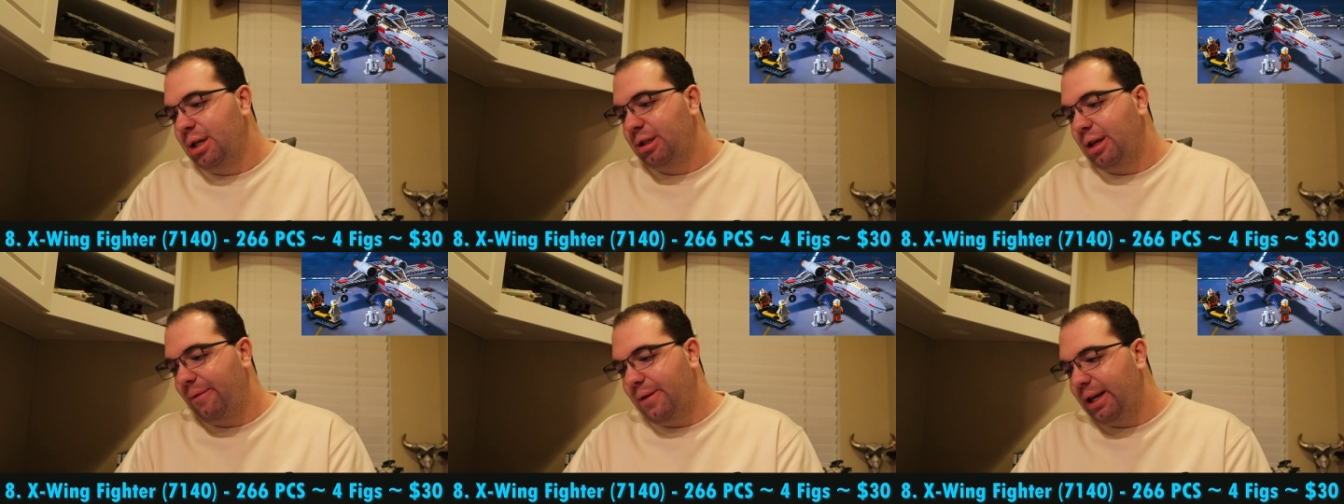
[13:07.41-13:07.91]

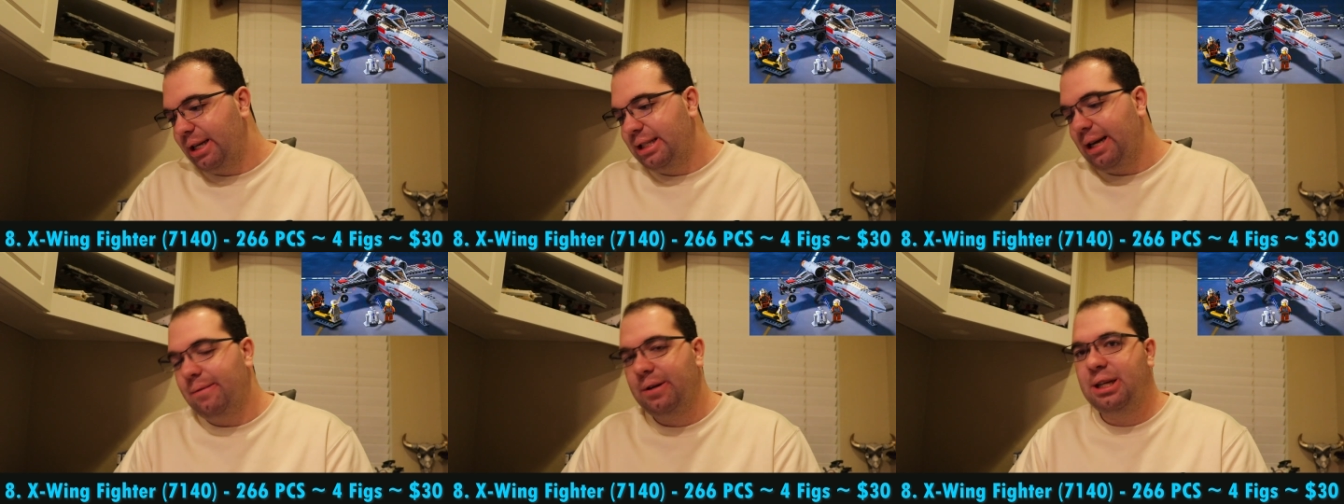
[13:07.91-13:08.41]
So I feel like it's
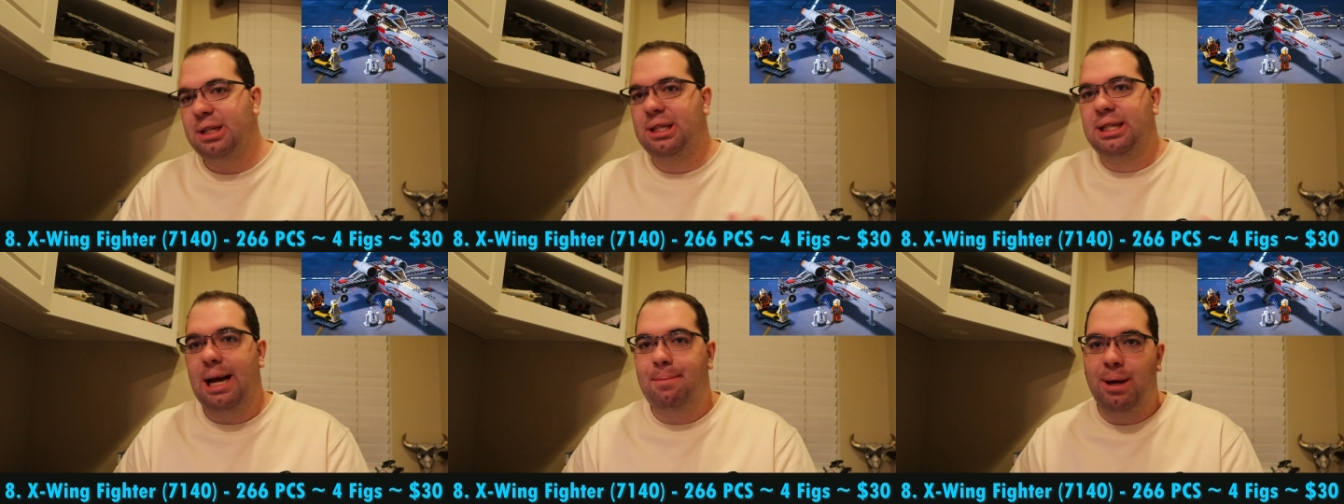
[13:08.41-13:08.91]
definitely a
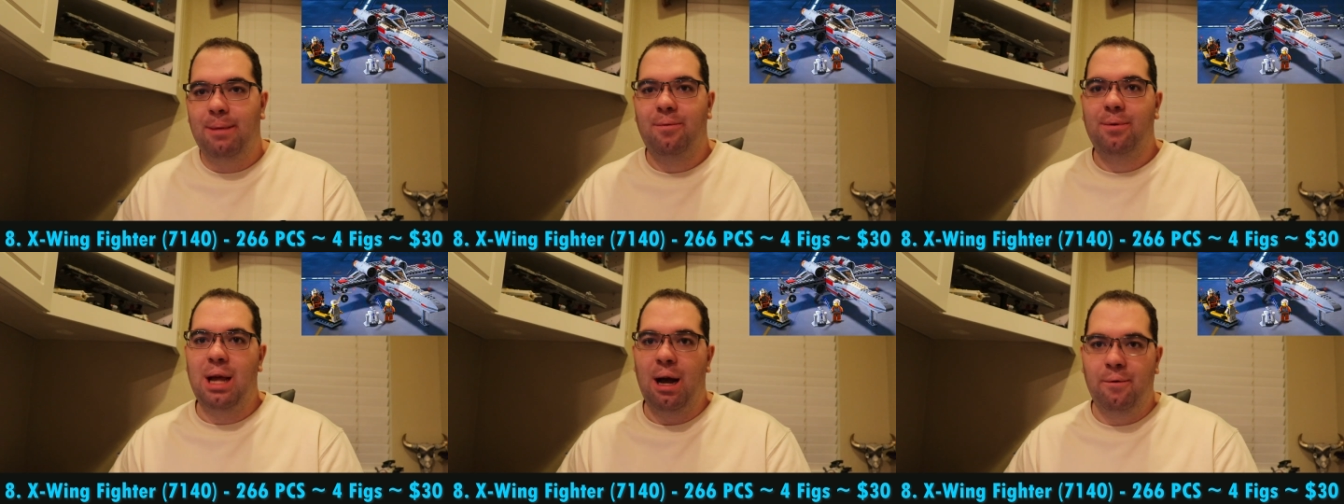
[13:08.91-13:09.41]
step up
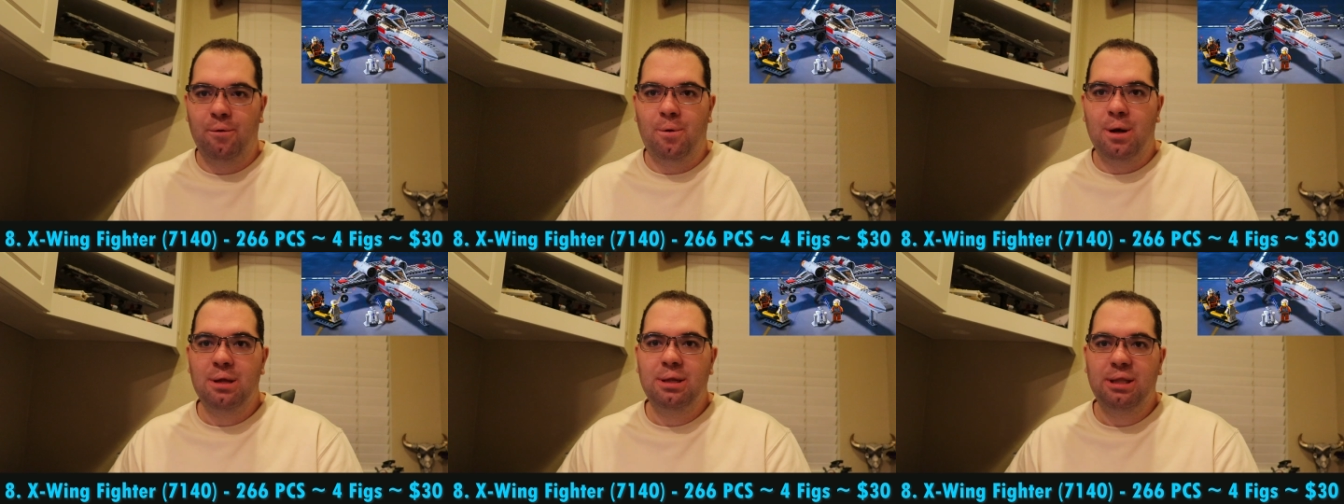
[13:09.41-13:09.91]
from the other
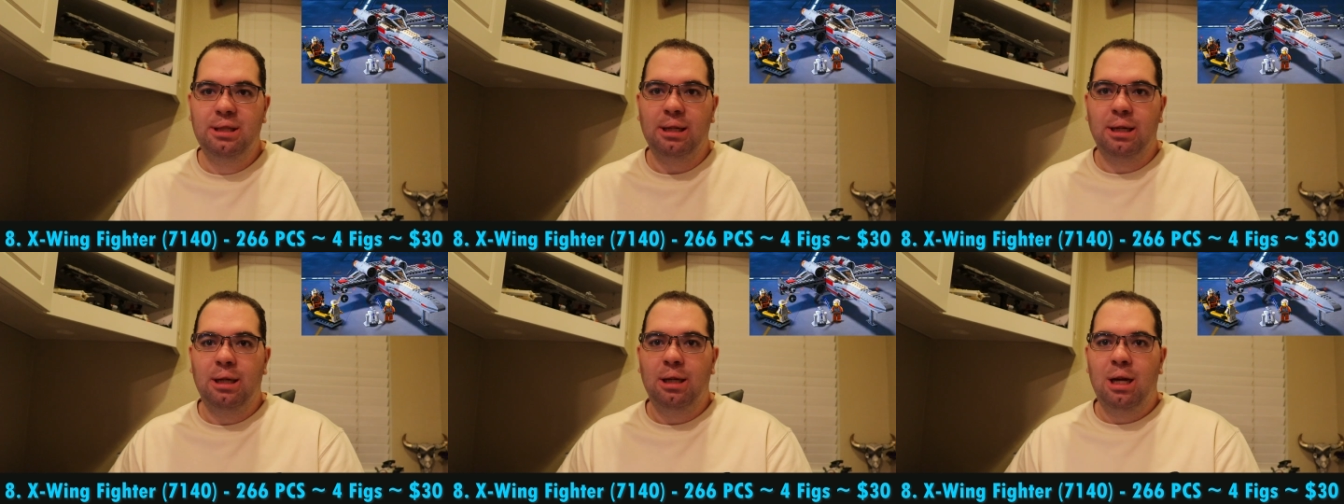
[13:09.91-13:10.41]
ones.
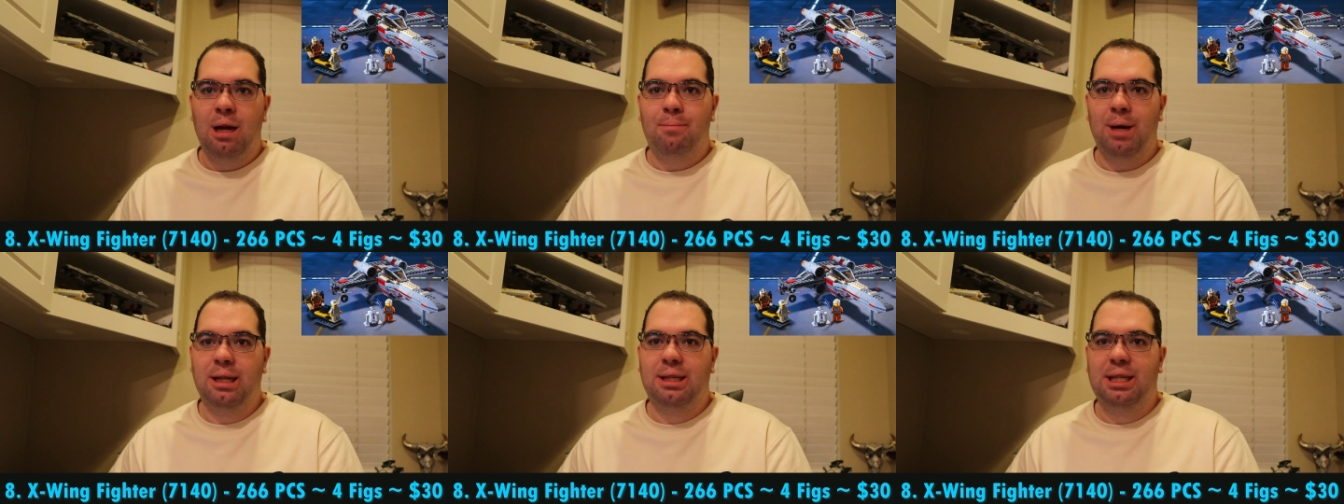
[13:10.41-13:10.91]

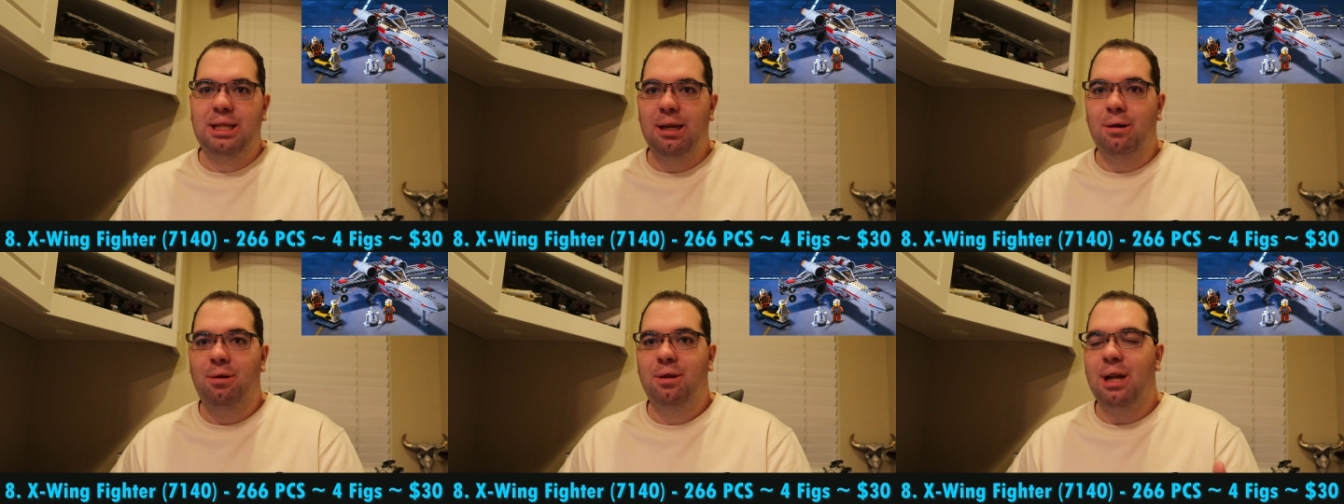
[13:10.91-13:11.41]
But
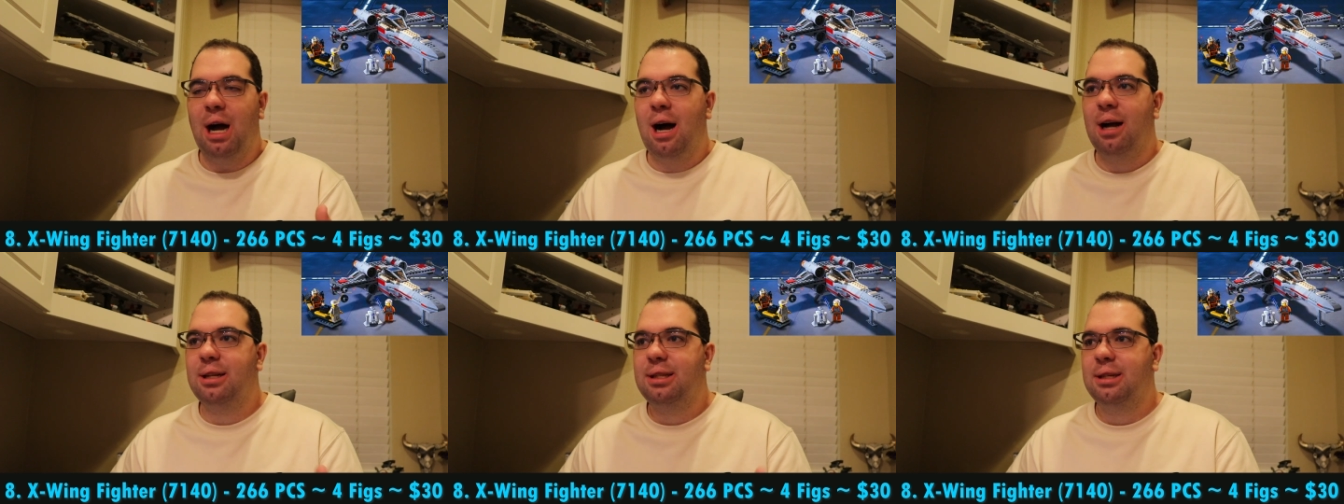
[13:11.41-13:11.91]
still
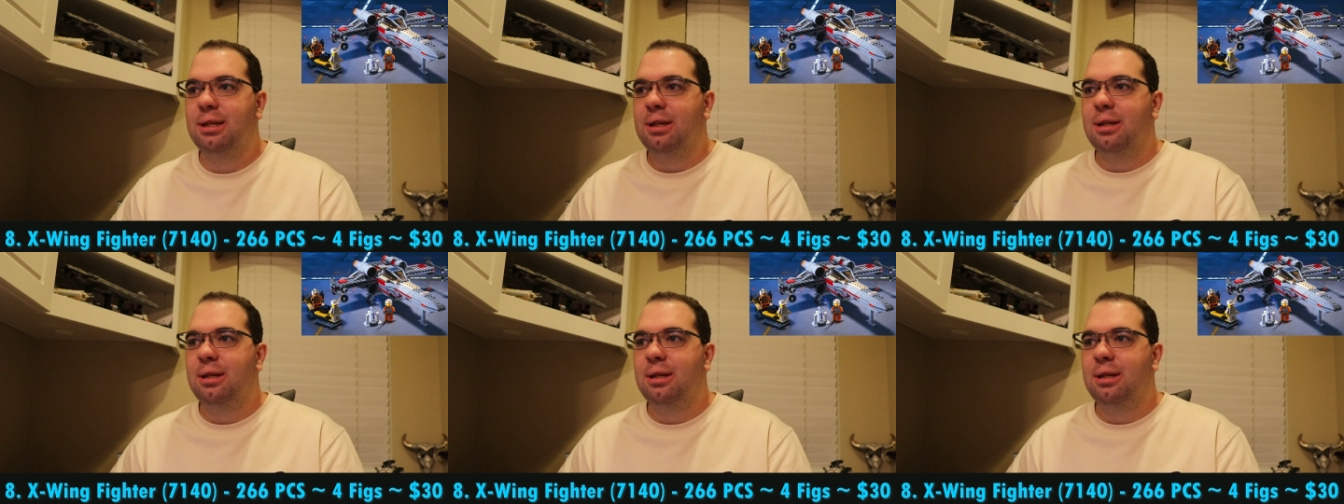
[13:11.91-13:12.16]
not.